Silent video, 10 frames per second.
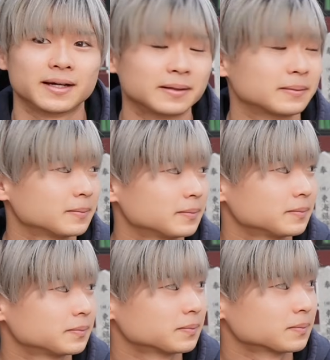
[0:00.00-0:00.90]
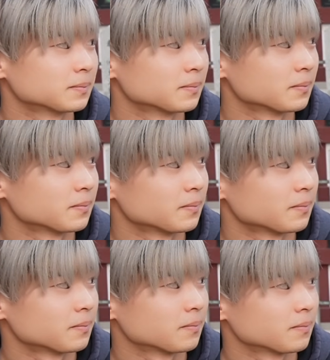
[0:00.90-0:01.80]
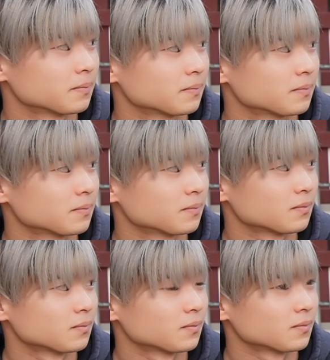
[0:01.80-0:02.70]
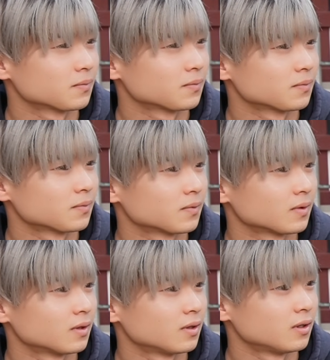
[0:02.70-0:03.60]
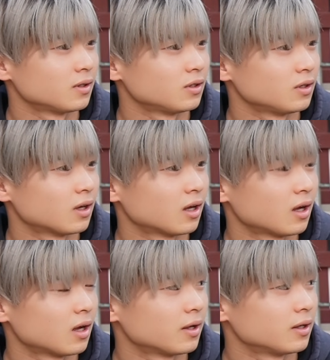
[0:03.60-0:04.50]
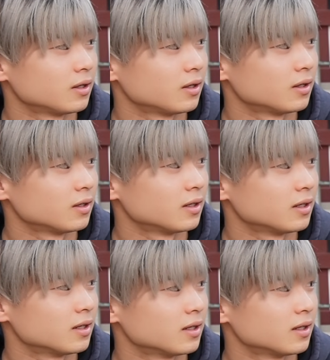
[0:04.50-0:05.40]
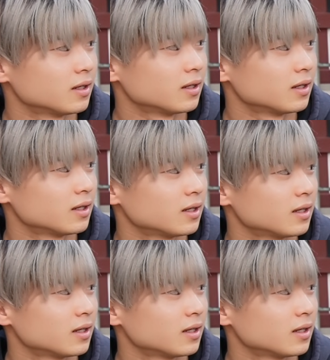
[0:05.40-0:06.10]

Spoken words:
The person shown says nothing.